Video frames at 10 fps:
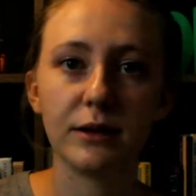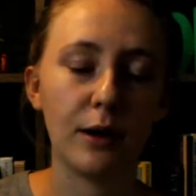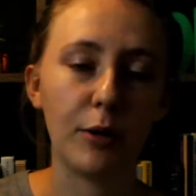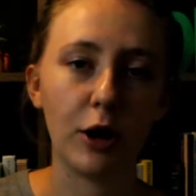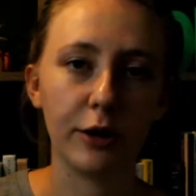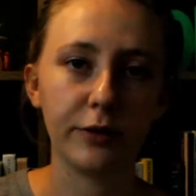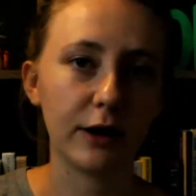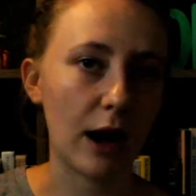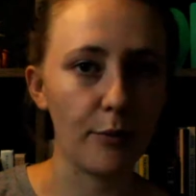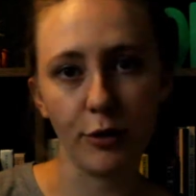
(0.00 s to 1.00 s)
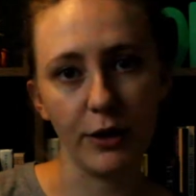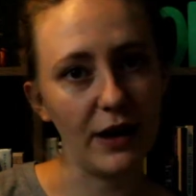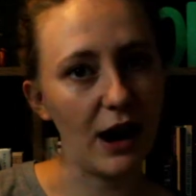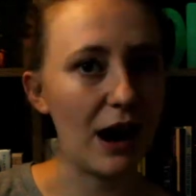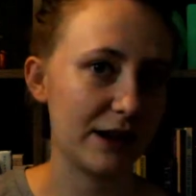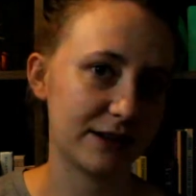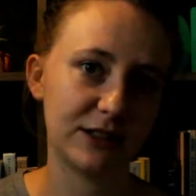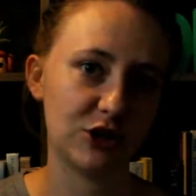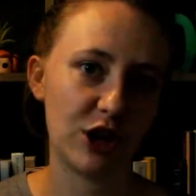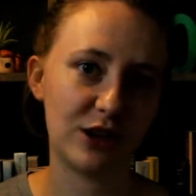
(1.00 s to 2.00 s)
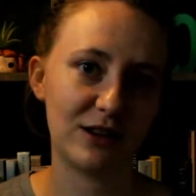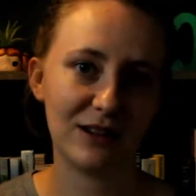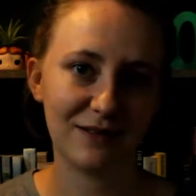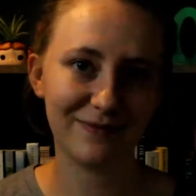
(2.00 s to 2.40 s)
apart the copper and the oxygen.